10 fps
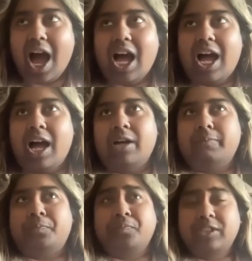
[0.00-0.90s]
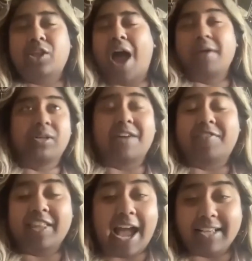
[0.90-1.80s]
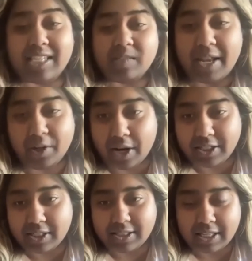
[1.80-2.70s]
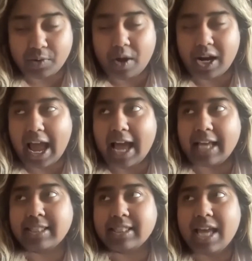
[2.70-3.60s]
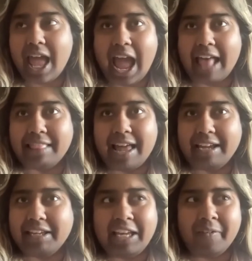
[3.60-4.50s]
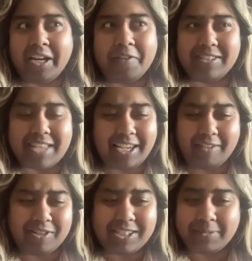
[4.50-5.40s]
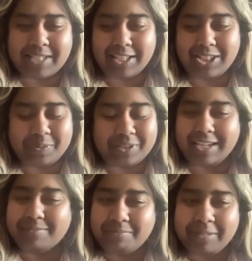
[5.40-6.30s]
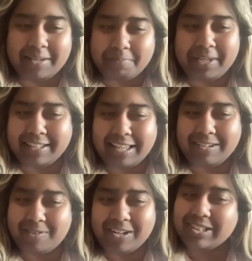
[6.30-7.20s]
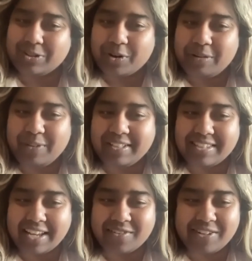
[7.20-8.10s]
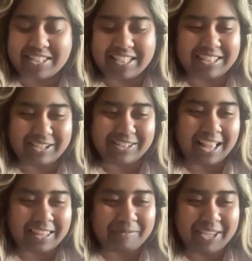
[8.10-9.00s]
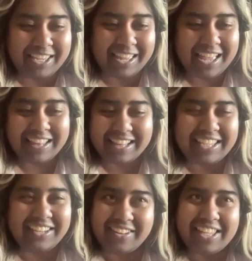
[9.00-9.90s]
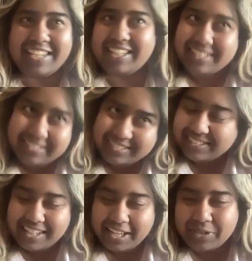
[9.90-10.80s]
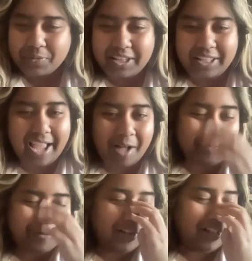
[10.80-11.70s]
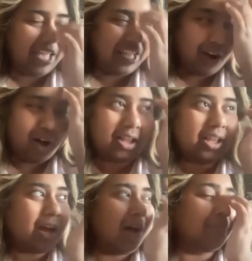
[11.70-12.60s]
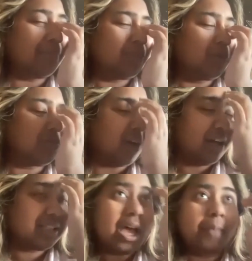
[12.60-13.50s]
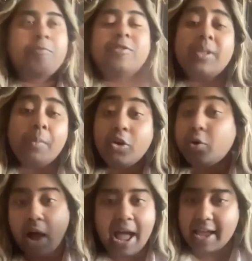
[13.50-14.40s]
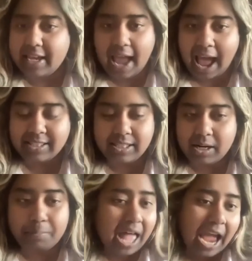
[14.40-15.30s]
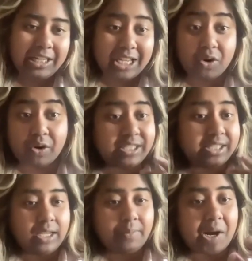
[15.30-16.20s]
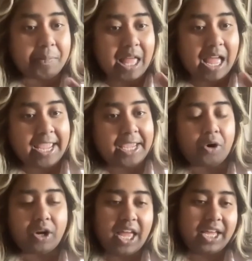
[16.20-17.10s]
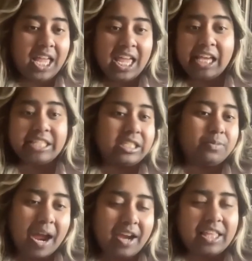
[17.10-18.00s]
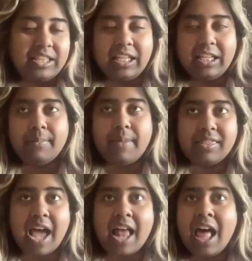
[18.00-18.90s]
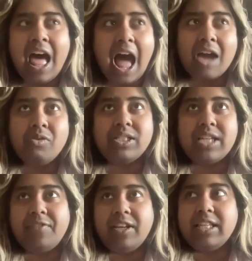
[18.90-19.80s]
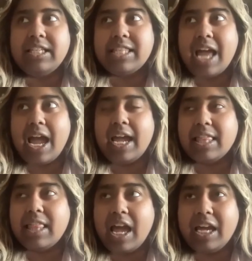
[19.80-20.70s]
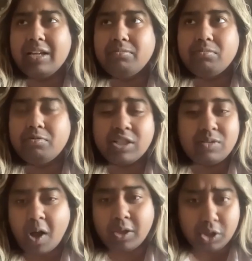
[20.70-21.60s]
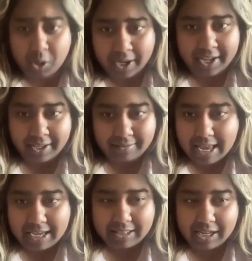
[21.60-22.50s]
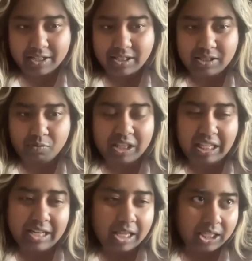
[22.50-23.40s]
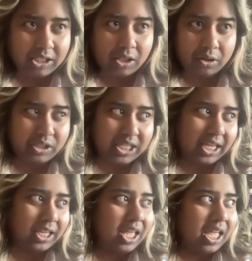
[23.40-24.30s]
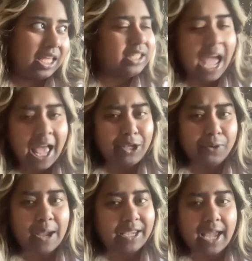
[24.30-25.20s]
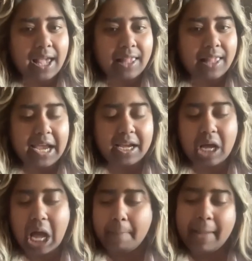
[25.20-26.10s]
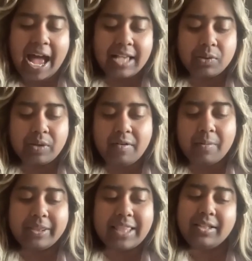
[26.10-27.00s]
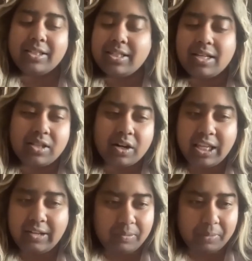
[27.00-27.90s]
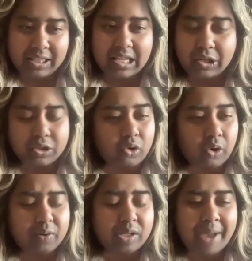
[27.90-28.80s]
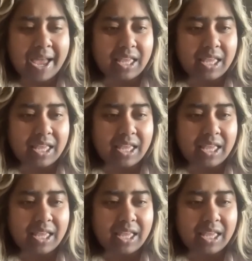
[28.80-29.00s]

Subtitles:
So I would definitely ask as many questions as you want to ask, and like even if it's like if it seems kind of stupid, like me being like what are story beats and Christine's still telling me, like, you know, like it's really helpful in all those regards. But for someone who hasn't applied yet or is thinking about applying or like is aspiring, like thinking about that, I would definitely say like first of all, do it. Like there's really nothing to lose. Like yeah, you might get like a pass or whatever, but that doesn't necessarily even mean that your story was bad.